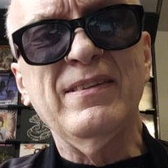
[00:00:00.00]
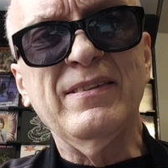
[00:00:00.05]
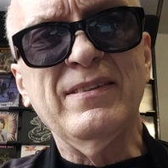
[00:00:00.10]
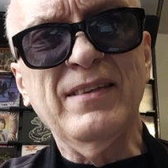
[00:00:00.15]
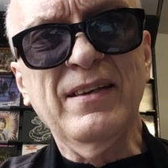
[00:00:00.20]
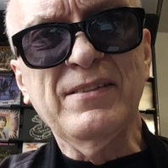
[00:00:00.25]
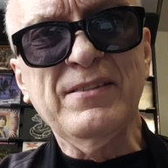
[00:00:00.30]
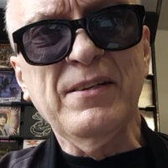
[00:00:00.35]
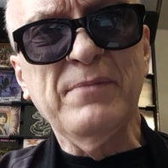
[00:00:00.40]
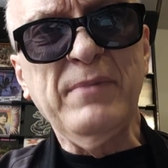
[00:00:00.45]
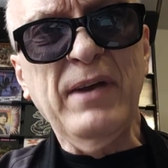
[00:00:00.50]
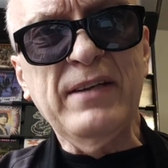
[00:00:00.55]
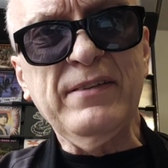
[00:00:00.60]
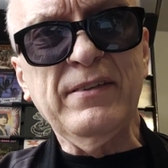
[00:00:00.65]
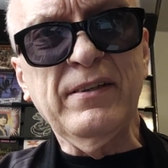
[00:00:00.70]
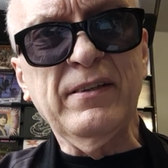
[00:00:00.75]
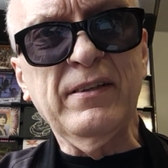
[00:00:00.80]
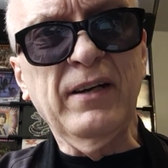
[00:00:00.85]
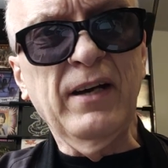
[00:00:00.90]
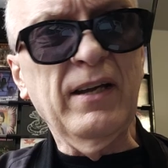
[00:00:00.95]
Doesn't make
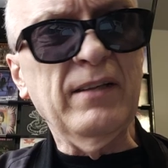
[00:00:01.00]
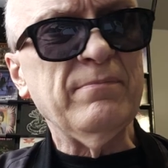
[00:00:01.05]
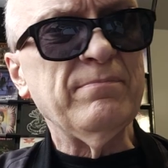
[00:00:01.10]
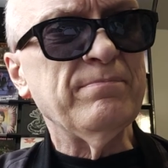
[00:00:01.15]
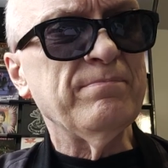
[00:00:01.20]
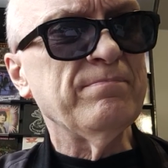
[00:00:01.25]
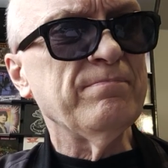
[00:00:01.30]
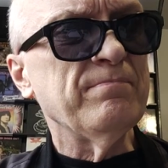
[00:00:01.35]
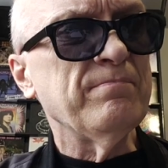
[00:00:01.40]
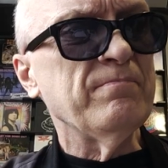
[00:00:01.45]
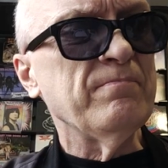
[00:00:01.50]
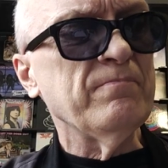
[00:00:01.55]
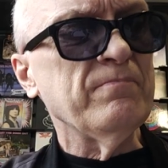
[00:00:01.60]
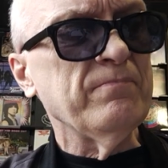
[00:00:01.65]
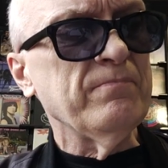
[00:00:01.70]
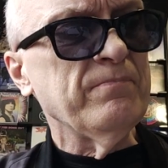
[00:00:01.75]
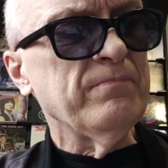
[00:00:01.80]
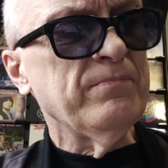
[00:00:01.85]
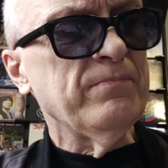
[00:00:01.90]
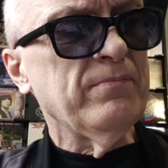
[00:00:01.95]
the cut.
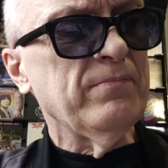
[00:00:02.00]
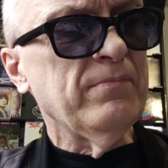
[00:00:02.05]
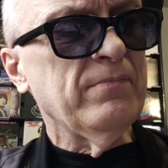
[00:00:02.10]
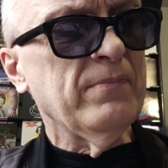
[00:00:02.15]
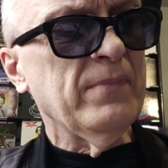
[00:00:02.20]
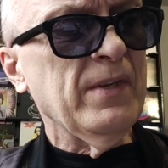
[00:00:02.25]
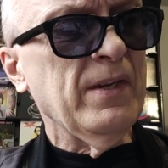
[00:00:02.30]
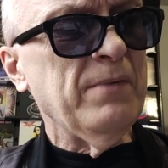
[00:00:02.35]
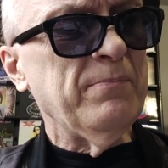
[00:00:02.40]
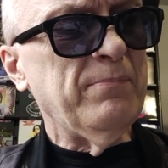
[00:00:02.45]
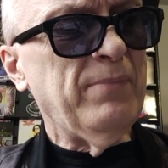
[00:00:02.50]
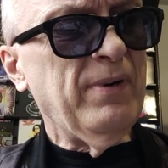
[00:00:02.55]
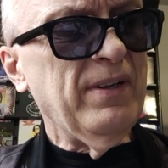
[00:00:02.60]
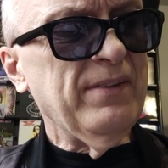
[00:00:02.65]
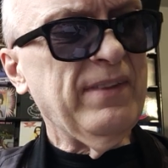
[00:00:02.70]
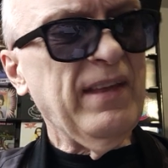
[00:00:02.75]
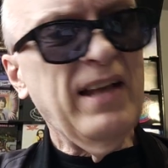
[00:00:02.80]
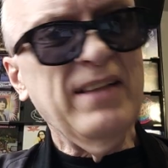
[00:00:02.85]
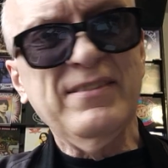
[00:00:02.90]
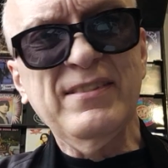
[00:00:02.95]
But
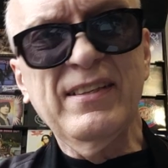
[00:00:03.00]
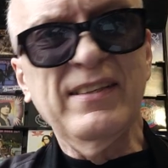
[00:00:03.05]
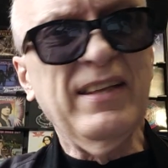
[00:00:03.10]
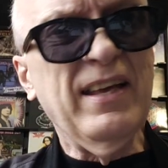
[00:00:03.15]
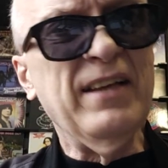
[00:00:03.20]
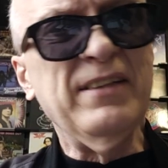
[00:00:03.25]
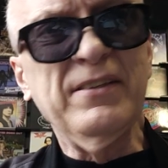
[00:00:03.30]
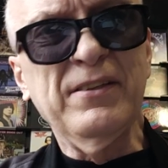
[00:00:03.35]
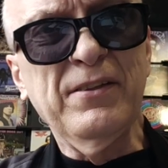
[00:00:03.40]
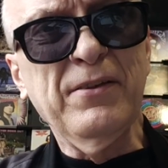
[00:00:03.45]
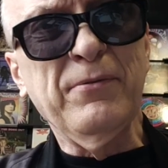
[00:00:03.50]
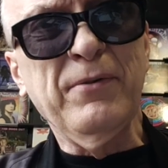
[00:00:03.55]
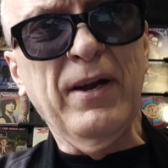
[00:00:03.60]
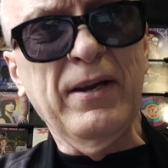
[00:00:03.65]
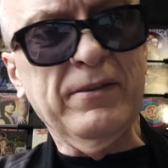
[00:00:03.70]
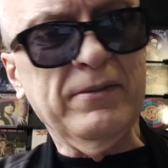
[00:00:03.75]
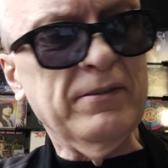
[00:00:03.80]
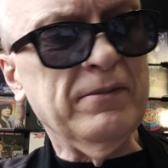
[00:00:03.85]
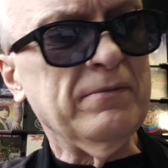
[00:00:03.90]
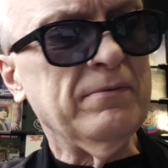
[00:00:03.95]
that's at the end of the
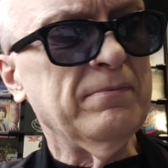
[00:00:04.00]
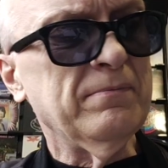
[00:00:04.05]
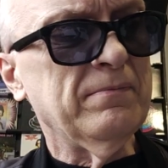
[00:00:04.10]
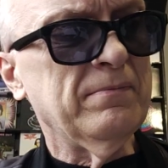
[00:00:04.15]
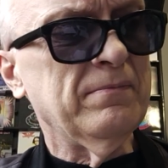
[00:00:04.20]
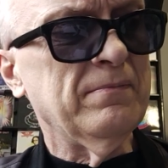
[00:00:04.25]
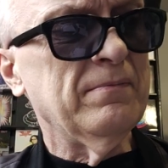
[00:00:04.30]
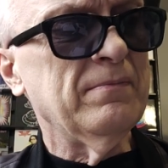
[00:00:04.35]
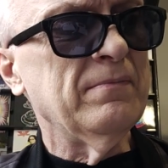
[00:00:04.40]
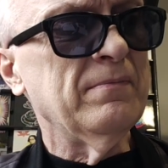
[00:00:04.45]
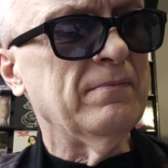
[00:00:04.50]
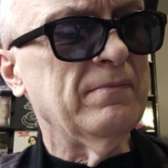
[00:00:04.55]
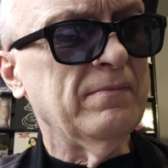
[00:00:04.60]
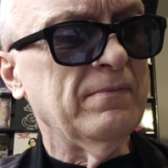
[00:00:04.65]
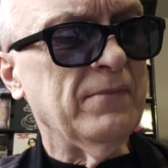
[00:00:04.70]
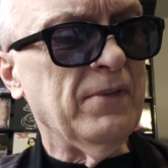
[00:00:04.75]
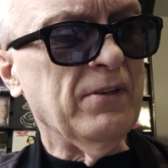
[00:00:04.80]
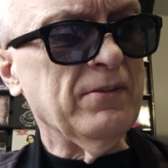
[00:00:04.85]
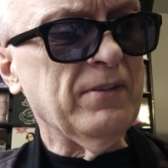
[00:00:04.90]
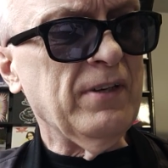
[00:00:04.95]
record.
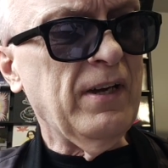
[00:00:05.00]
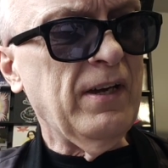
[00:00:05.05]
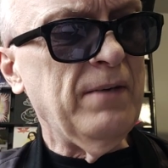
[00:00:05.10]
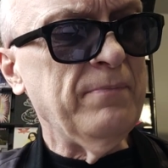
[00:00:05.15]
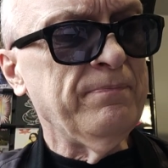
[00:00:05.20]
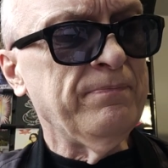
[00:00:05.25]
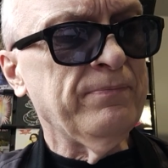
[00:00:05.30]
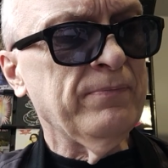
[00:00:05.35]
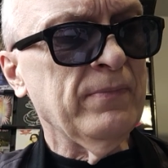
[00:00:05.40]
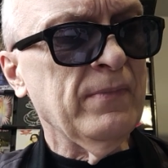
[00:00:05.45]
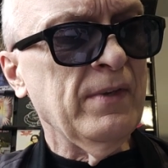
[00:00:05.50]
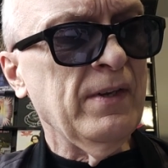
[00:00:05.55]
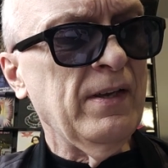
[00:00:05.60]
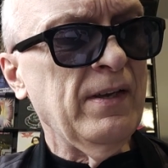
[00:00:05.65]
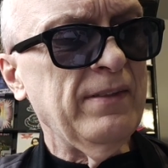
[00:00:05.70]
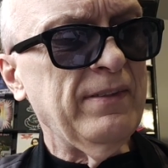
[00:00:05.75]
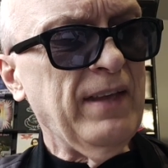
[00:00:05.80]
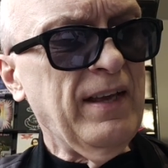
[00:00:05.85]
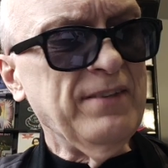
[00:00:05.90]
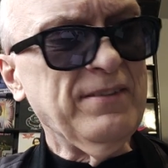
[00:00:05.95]
Okay?
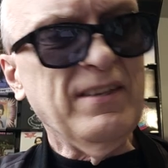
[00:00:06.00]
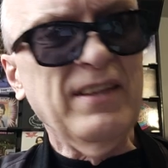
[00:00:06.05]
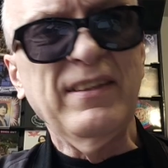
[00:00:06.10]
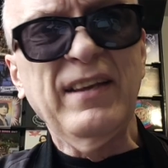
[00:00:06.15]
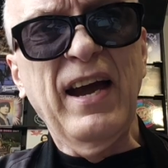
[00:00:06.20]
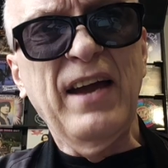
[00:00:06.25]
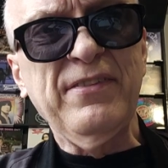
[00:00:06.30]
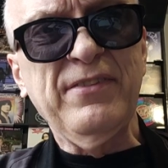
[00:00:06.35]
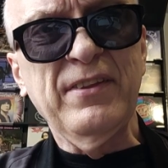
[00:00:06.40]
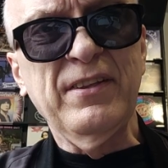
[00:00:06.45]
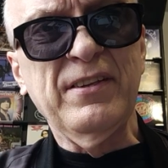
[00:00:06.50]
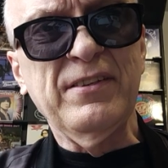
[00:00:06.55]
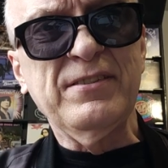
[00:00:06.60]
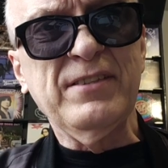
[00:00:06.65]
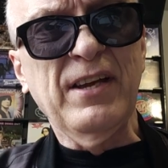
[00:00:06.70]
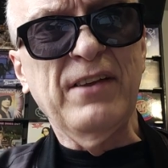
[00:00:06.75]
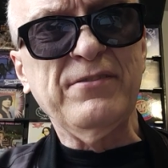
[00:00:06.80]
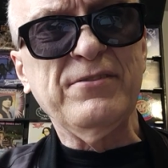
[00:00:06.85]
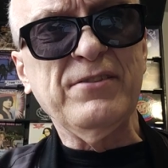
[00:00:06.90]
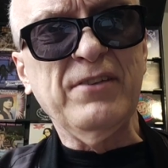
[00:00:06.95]
That's the 9th and the
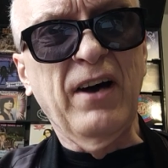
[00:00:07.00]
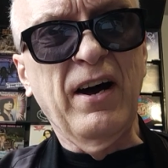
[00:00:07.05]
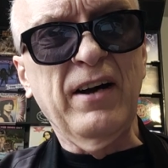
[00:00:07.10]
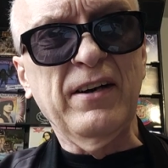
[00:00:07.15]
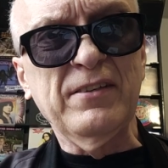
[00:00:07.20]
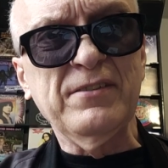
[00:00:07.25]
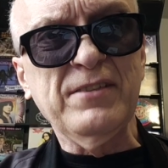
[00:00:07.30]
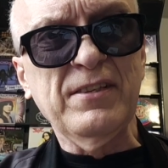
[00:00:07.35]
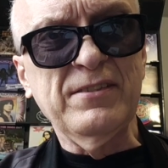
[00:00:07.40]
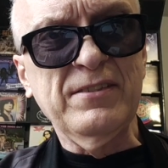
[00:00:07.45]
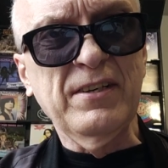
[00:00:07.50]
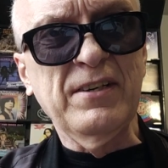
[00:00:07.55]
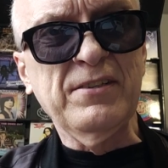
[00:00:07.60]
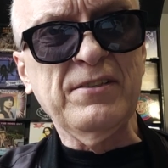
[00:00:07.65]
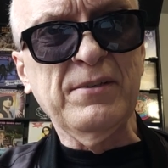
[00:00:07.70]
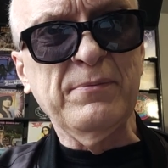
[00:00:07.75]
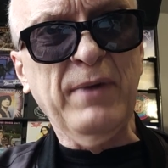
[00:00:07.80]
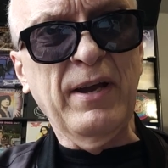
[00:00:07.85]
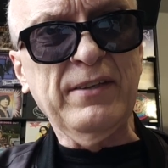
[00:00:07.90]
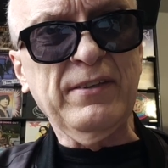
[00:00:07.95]
10th songs that
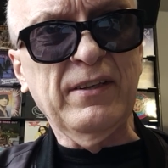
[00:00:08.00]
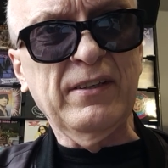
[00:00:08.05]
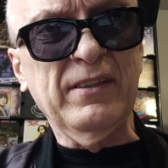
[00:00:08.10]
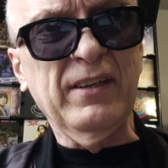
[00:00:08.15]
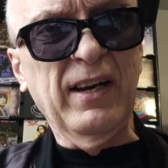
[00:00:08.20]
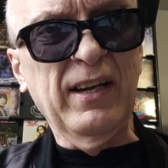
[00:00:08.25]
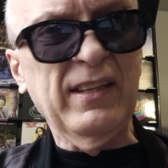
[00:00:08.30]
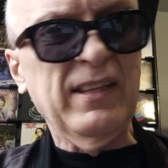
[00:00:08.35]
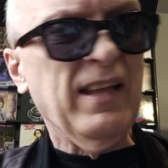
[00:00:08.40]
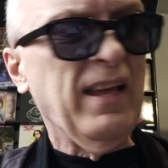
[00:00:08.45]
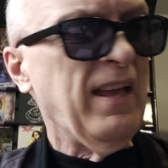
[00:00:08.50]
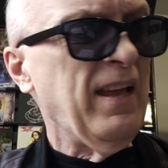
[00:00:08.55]
doesn't make the cut.